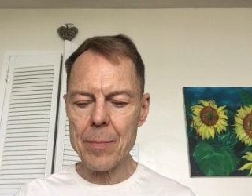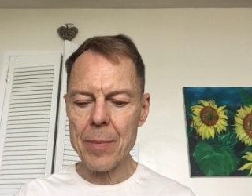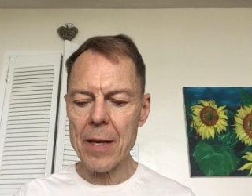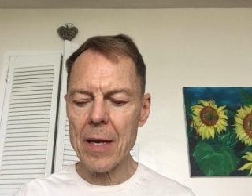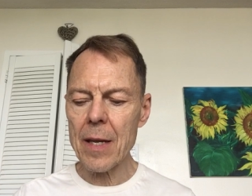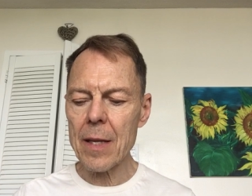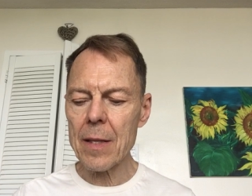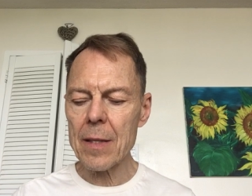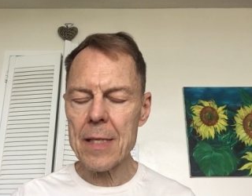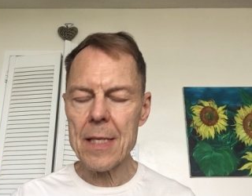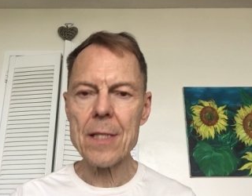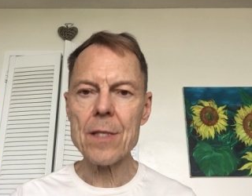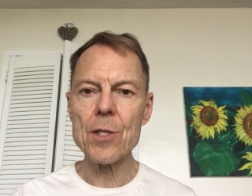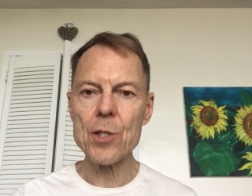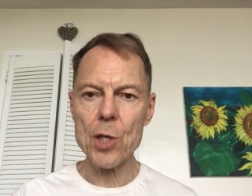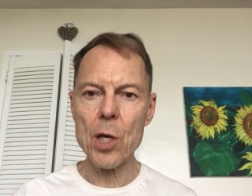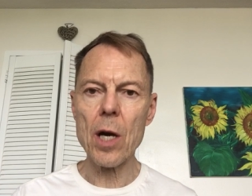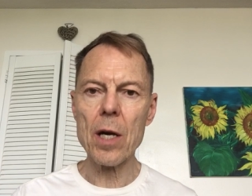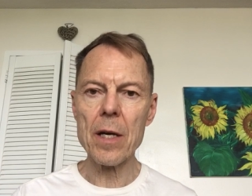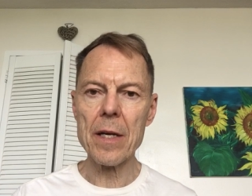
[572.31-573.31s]
but at least they're
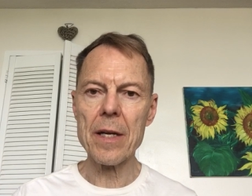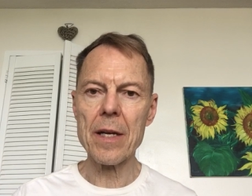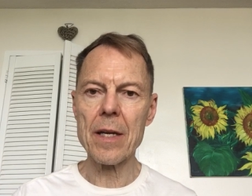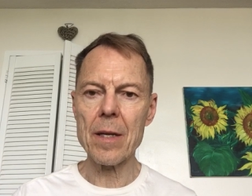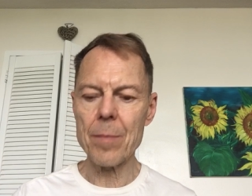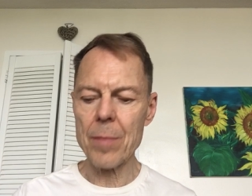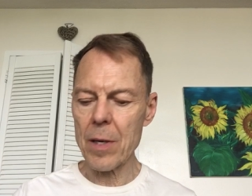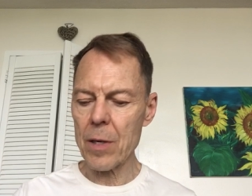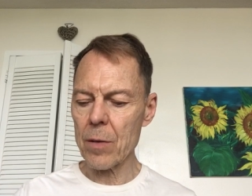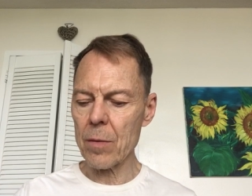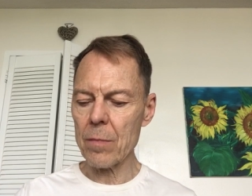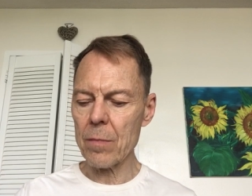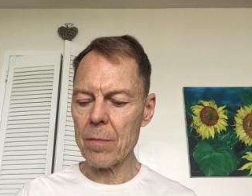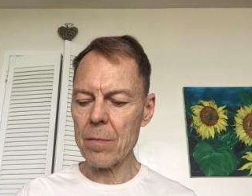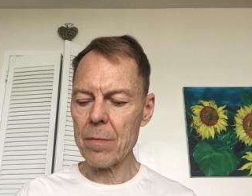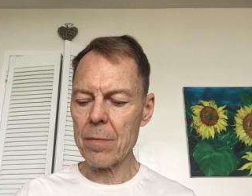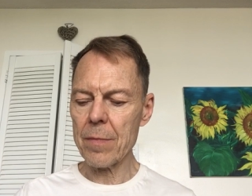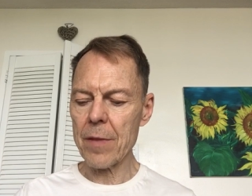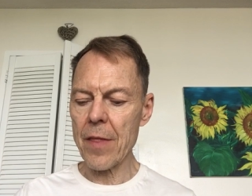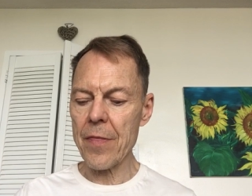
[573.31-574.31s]
talking about
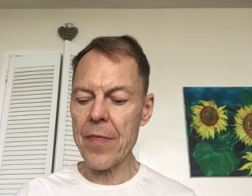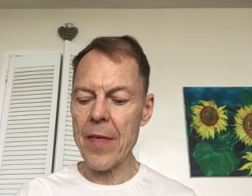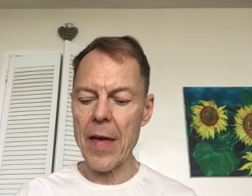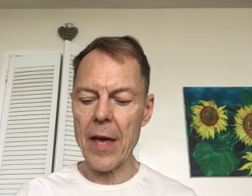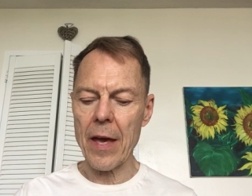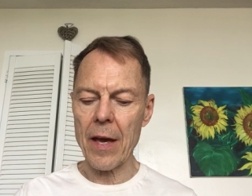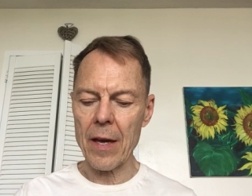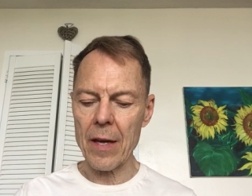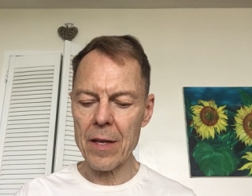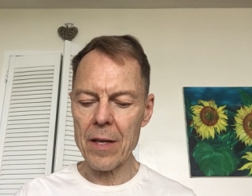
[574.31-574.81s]
the thing,